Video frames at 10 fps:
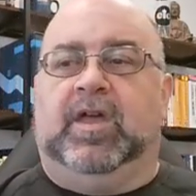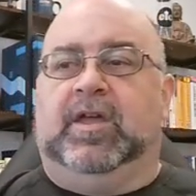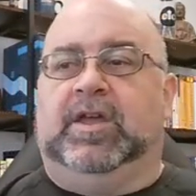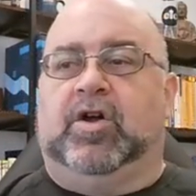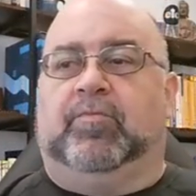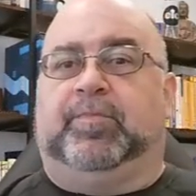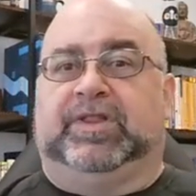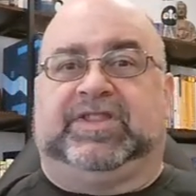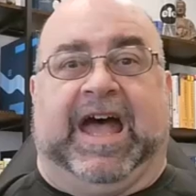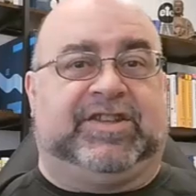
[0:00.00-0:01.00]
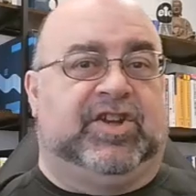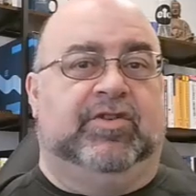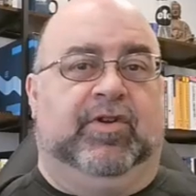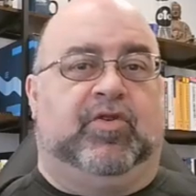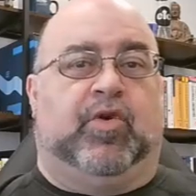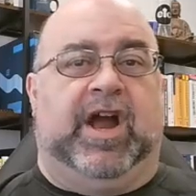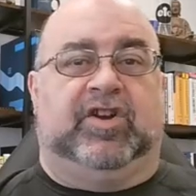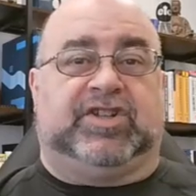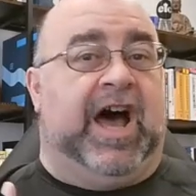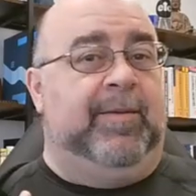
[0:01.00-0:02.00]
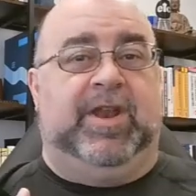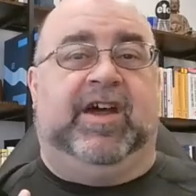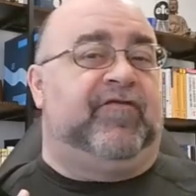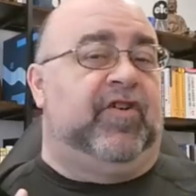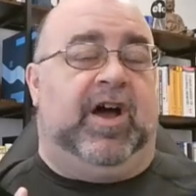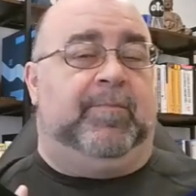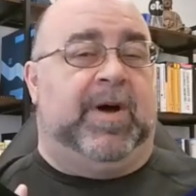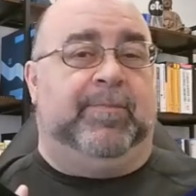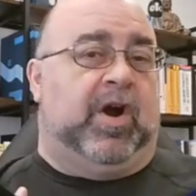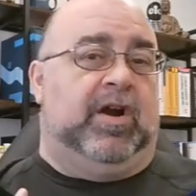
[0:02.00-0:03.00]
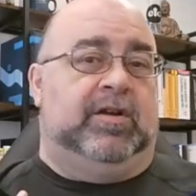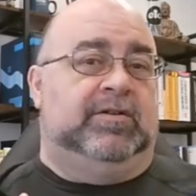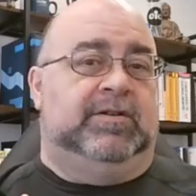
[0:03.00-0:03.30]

But that's going to require time and effort on my part.